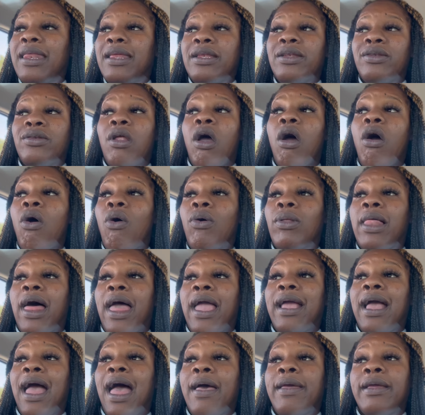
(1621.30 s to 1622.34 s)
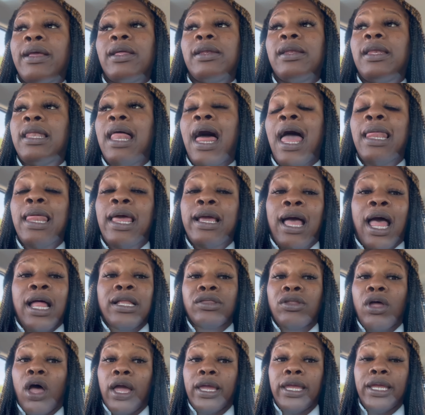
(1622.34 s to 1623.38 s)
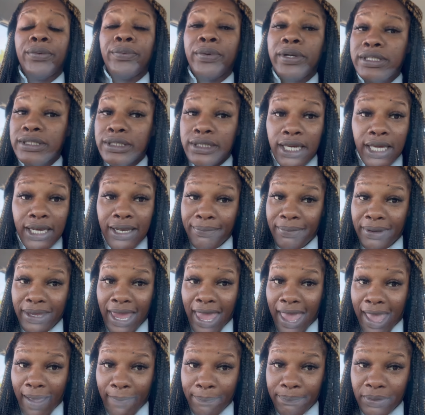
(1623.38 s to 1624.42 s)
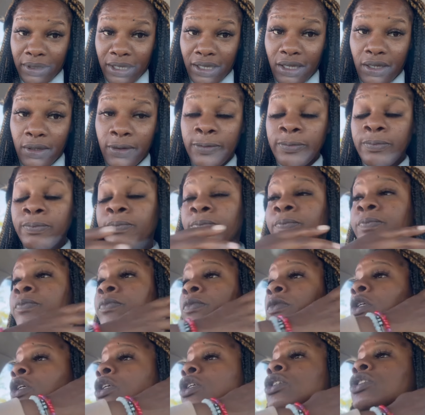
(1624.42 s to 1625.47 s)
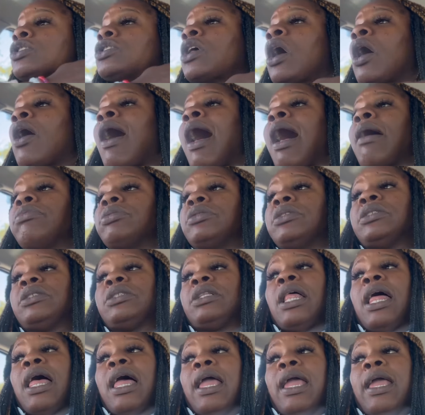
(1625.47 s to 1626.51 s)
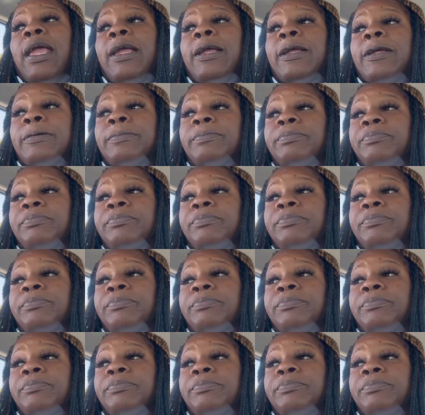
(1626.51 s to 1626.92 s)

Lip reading: didn't know. Like, I ain't going to lie. Like, I thought he wasn't going to be happy. So I was just like,